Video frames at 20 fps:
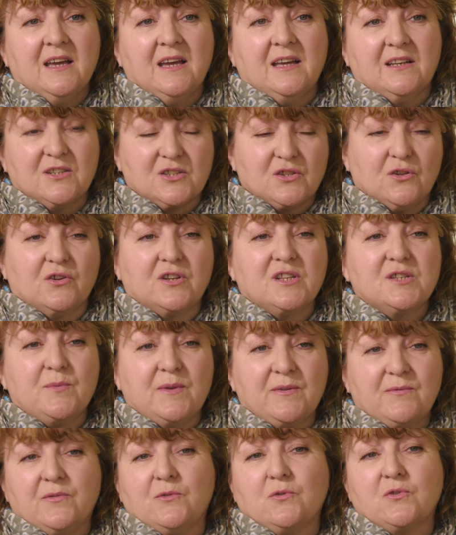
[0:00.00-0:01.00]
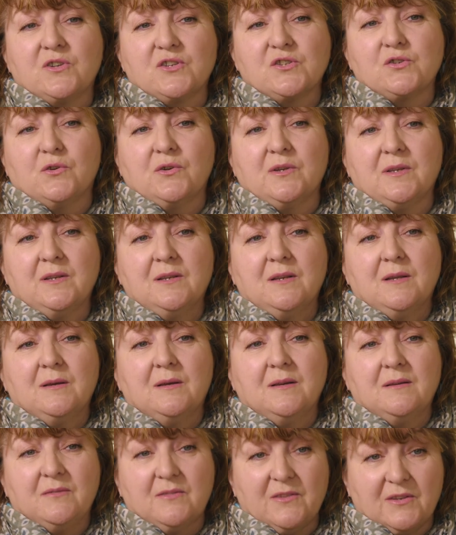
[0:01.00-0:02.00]
And as long as we focus on
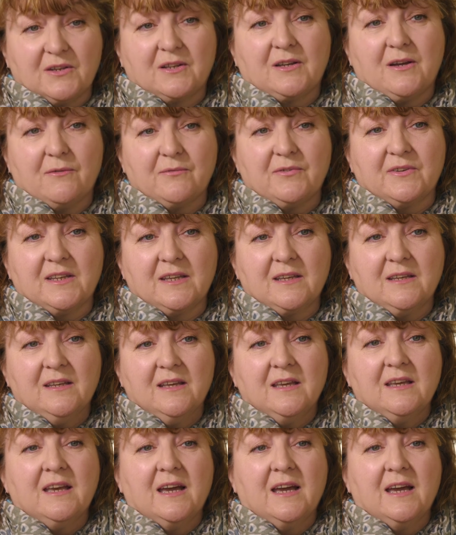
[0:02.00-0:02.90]
the recovery